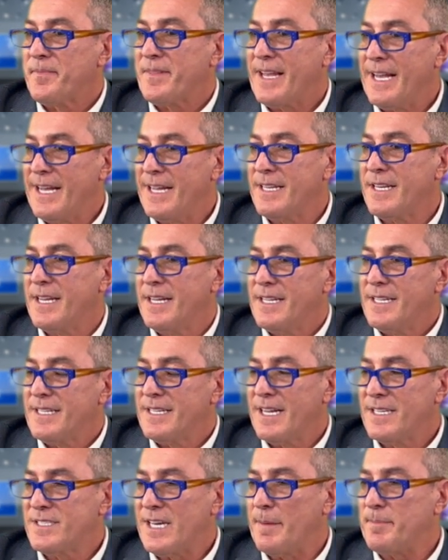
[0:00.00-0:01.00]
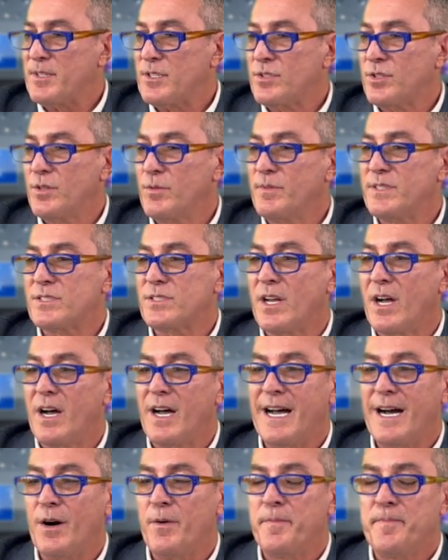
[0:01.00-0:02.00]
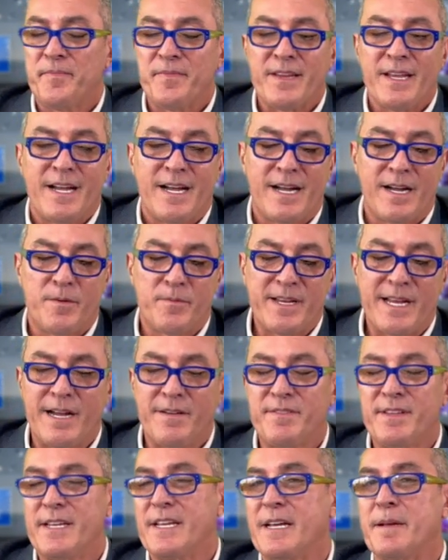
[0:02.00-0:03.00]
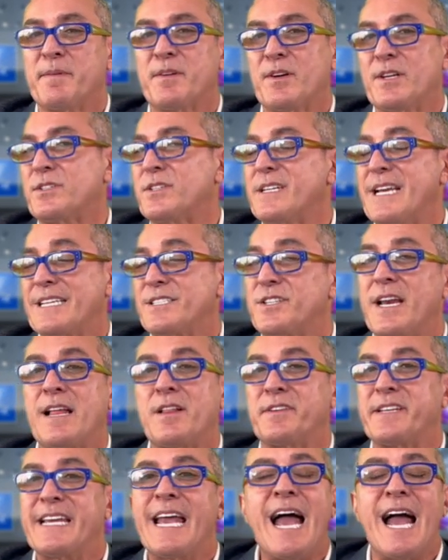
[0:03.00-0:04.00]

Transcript: And chapter 2, we saw how we have the Immigration Nationality